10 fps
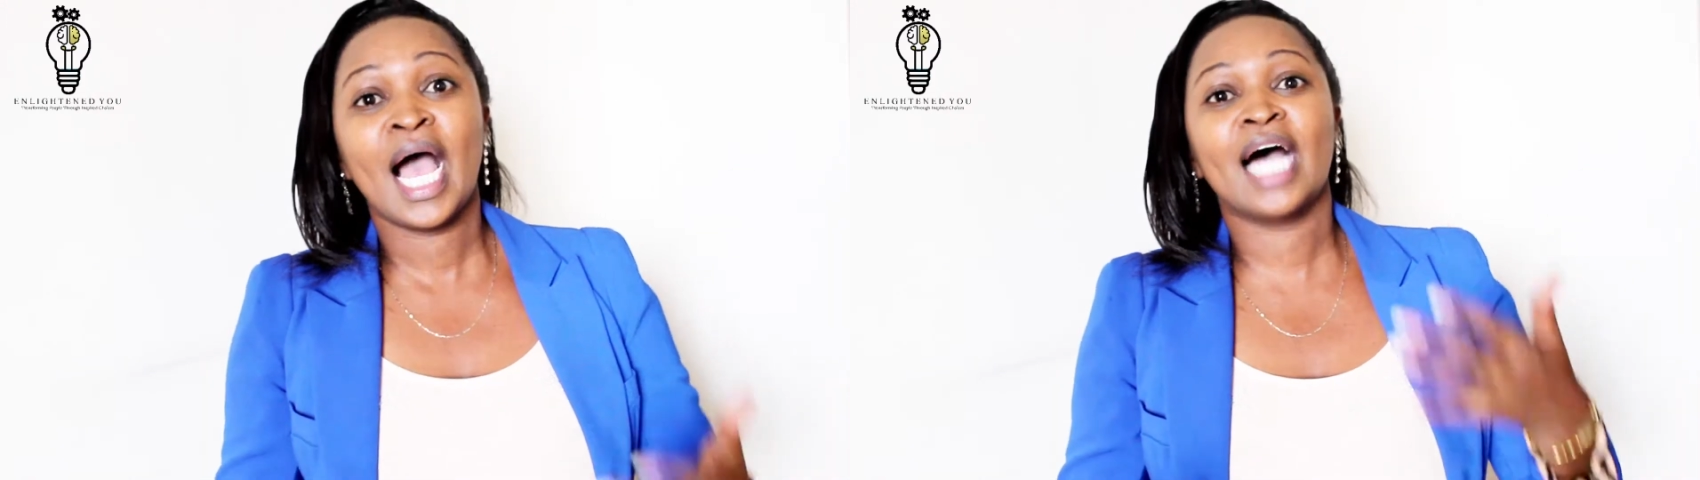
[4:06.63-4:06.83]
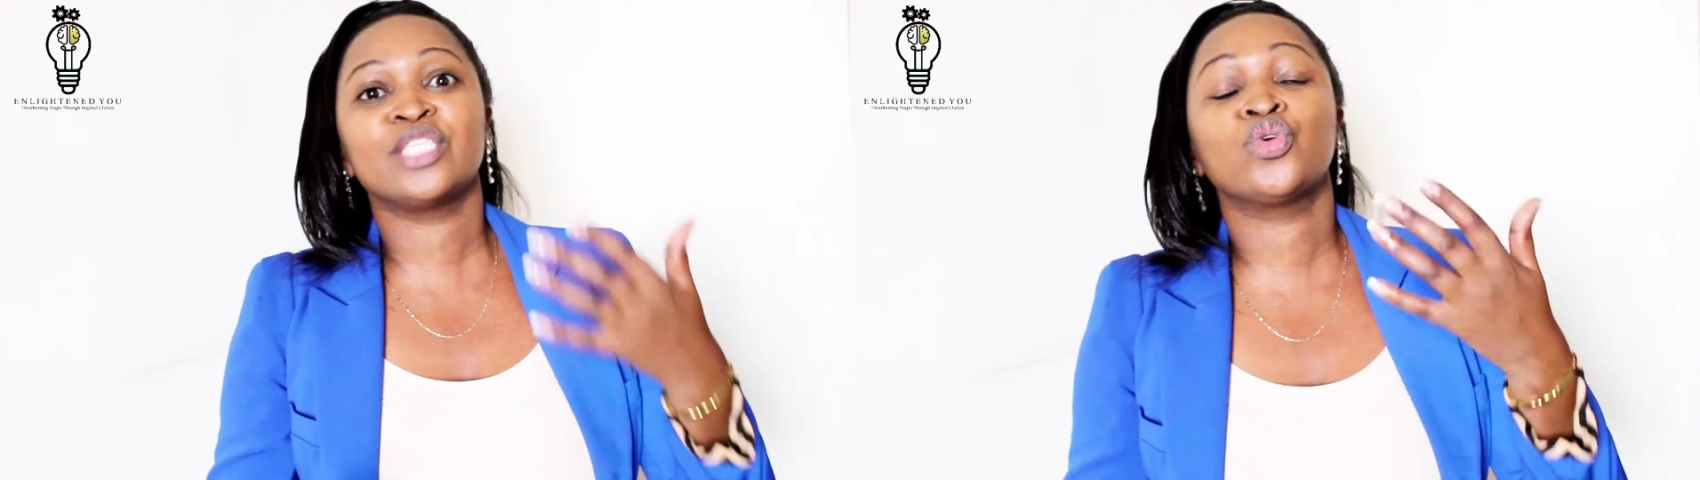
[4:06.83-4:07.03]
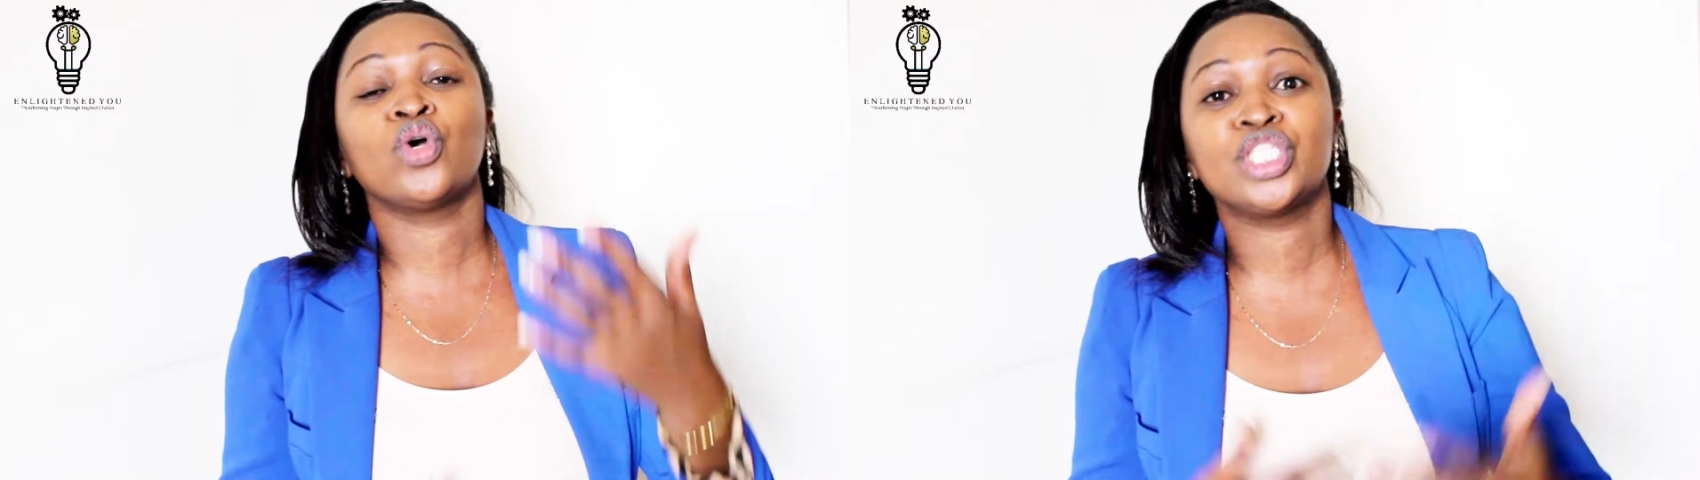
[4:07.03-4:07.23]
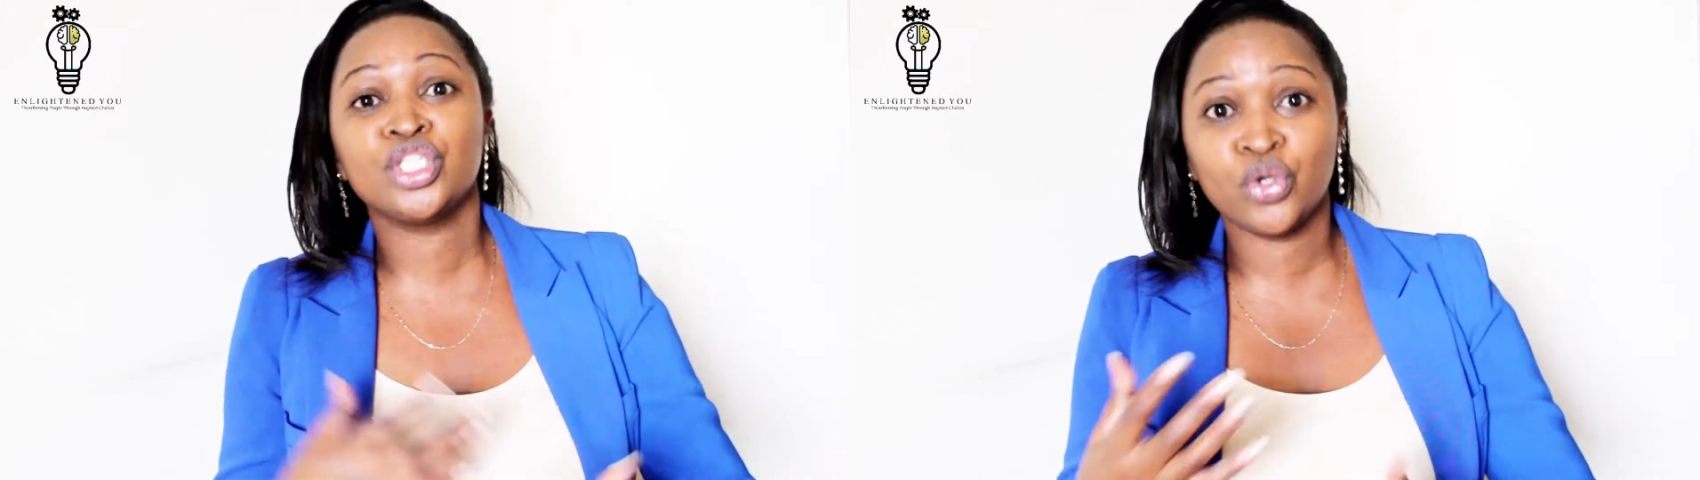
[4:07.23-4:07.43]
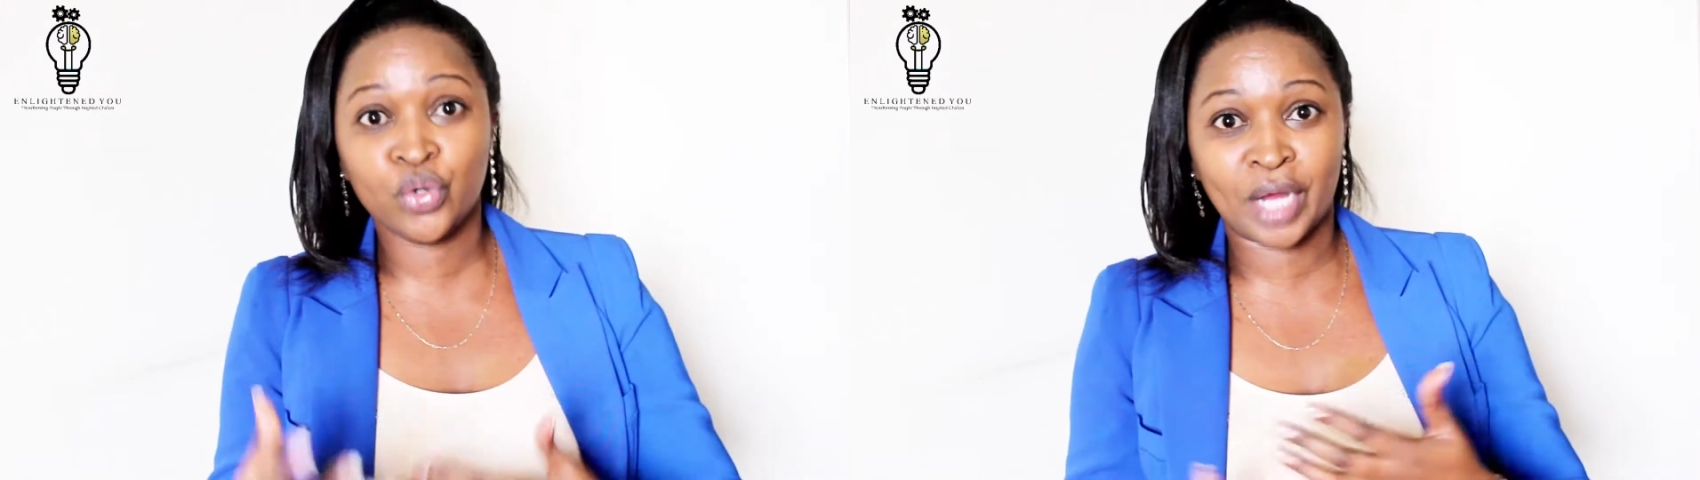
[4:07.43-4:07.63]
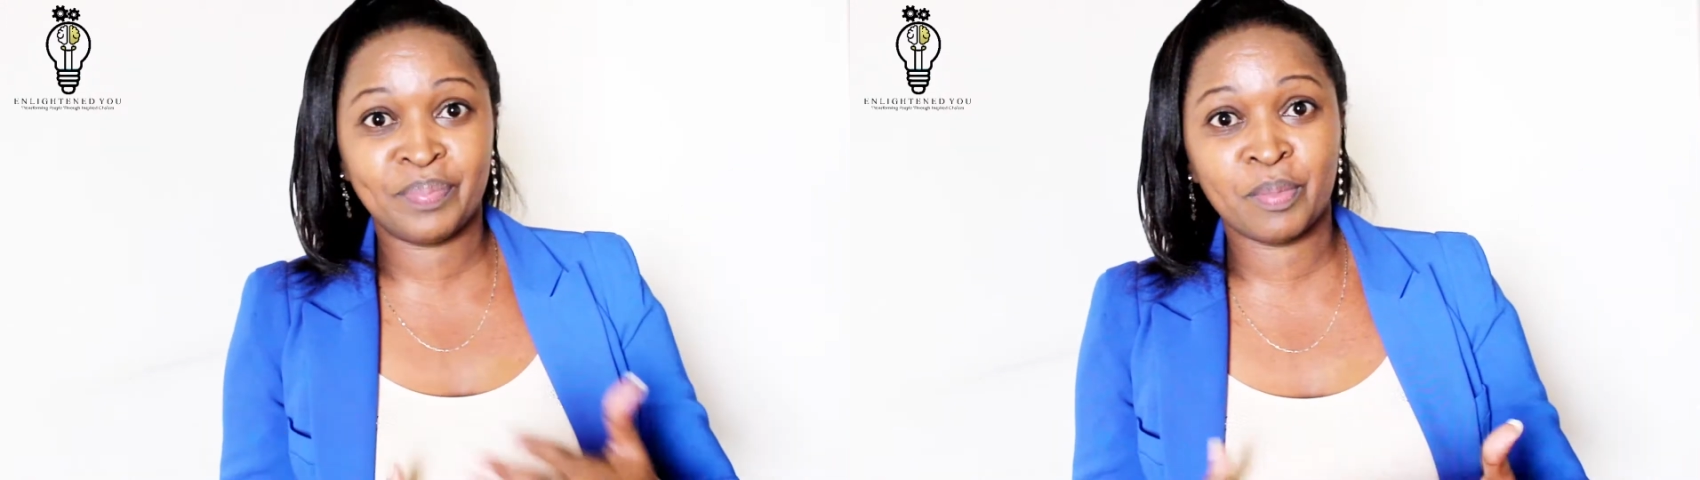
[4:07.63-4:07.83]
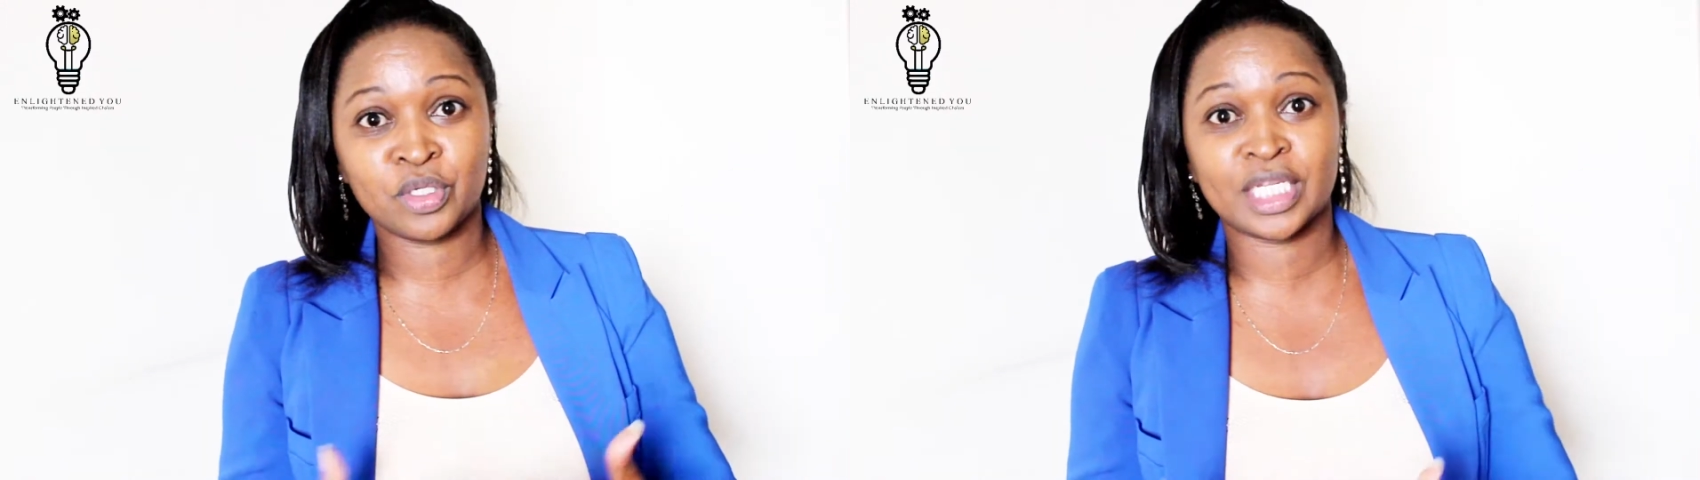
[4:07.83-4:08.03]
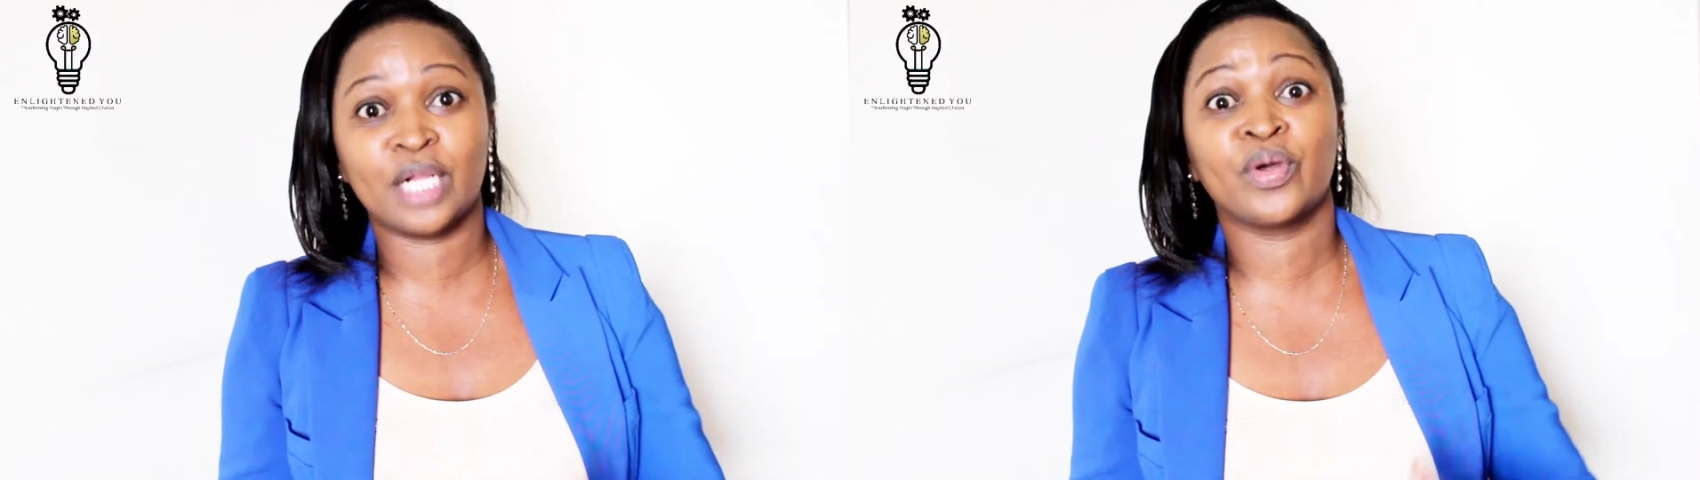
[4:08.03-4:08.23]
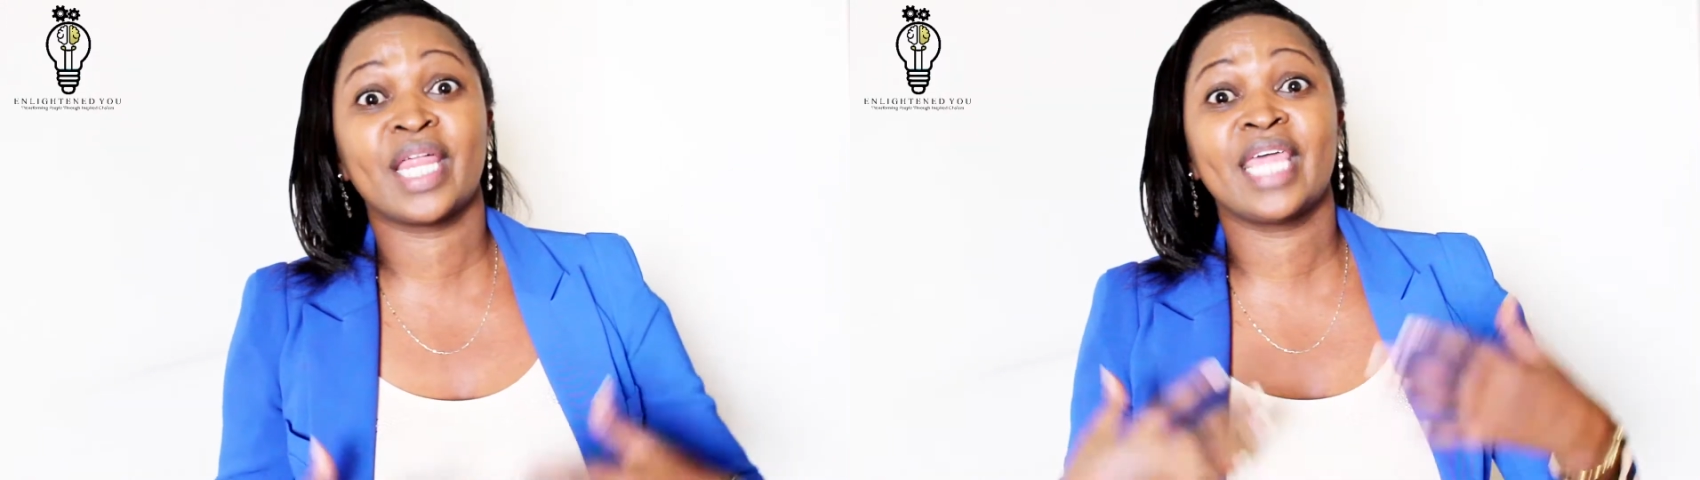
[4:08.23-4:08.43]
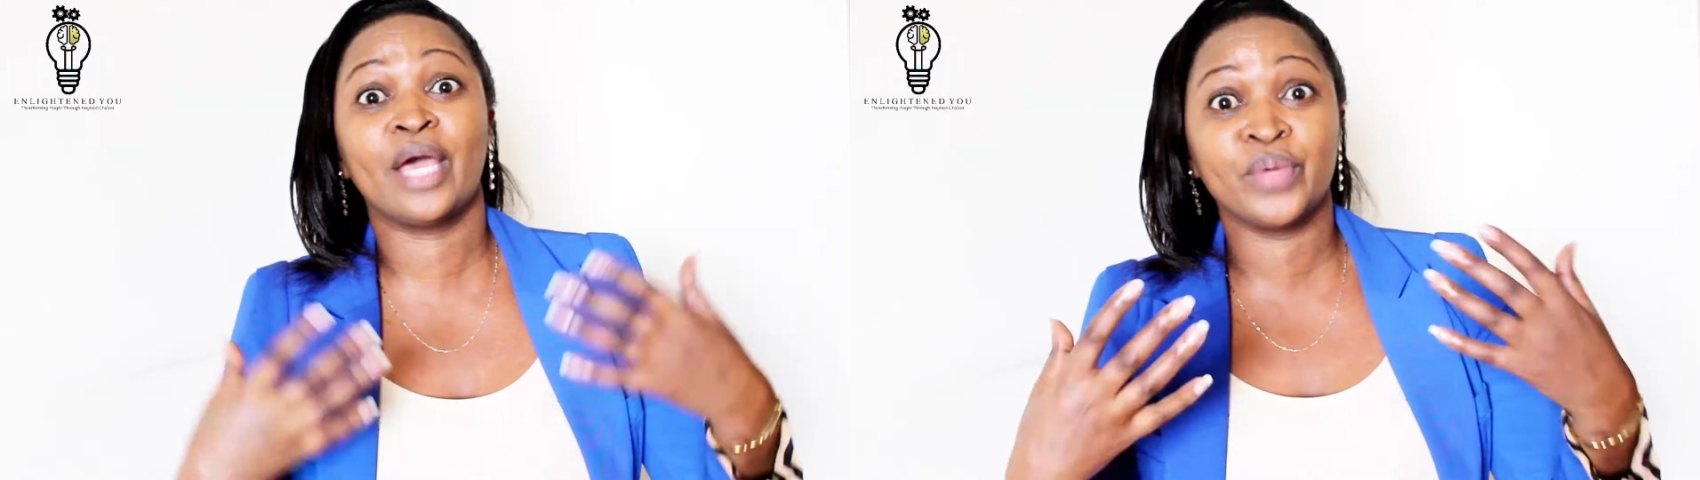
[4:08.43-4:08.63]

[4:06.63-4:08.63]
As you continue, you can be able to tell whether they are